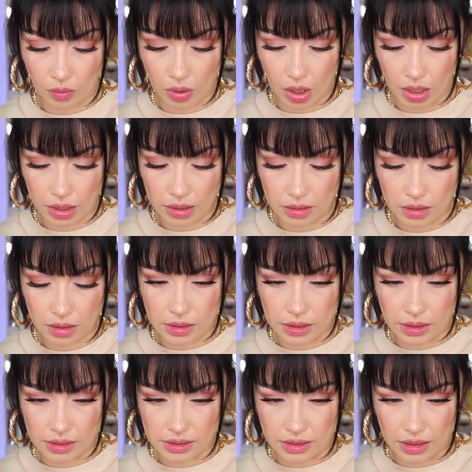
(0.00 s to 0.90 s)
What?
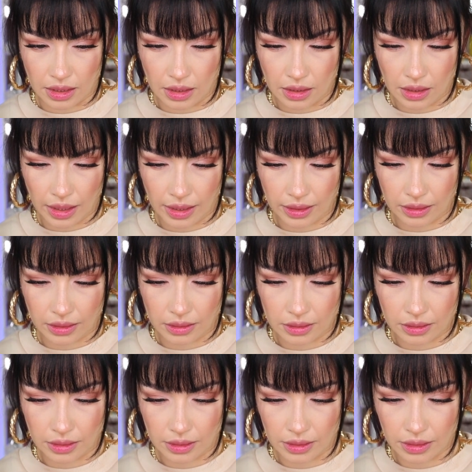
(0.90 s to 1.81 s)
Is there
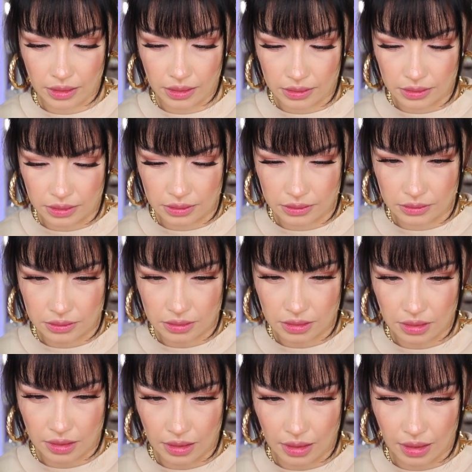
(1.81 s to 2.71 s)
like hidden
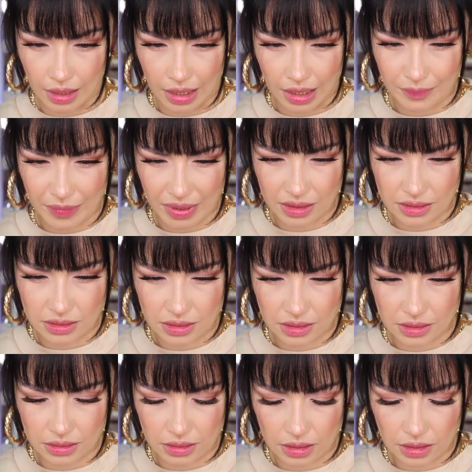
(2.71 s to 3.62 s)
elements
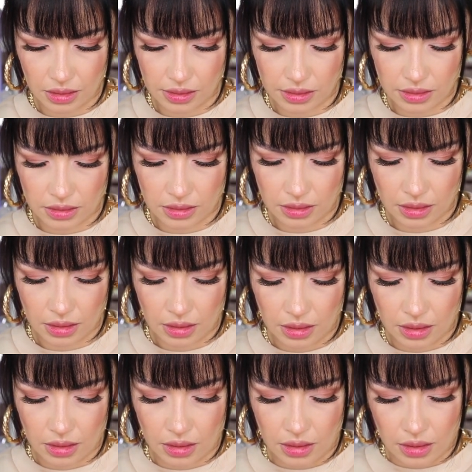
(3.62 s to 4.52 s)
in this?
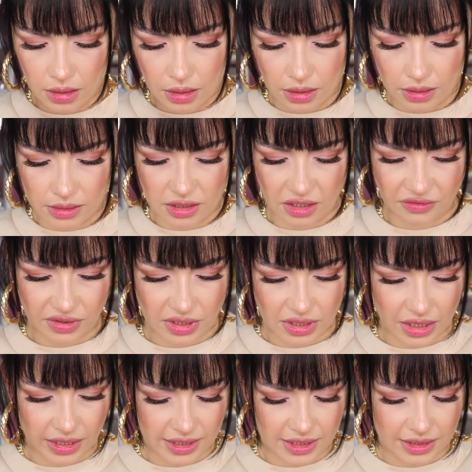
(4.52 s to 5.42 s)
It
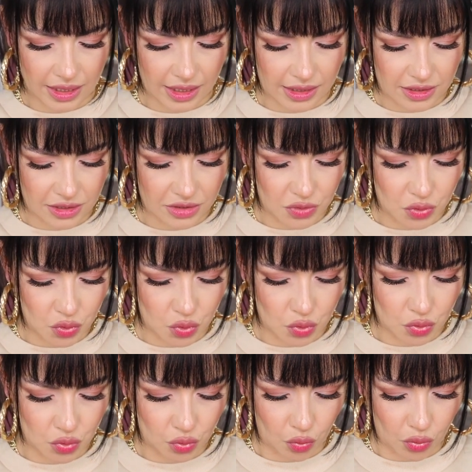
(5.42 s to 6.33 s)
definitely says
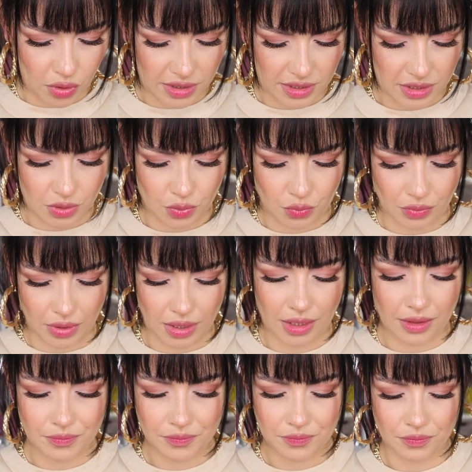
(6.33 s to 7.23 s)

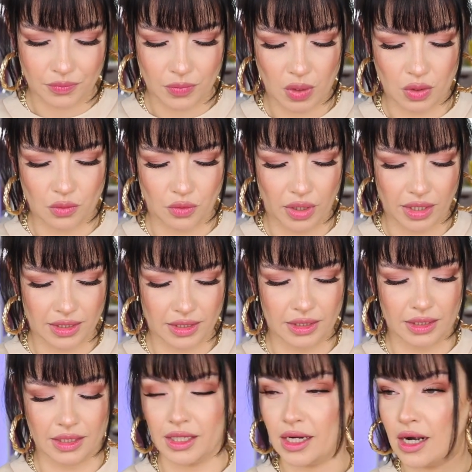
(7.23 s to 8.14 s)
sorcery right
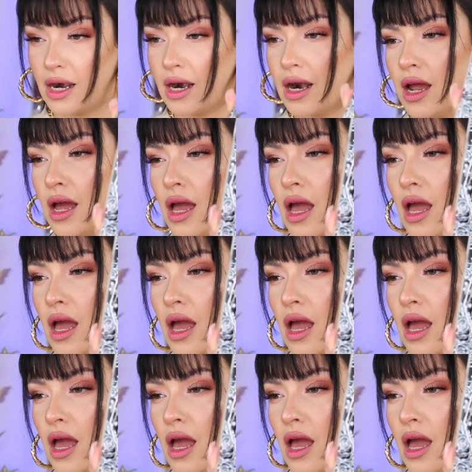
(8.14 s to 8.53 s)
here.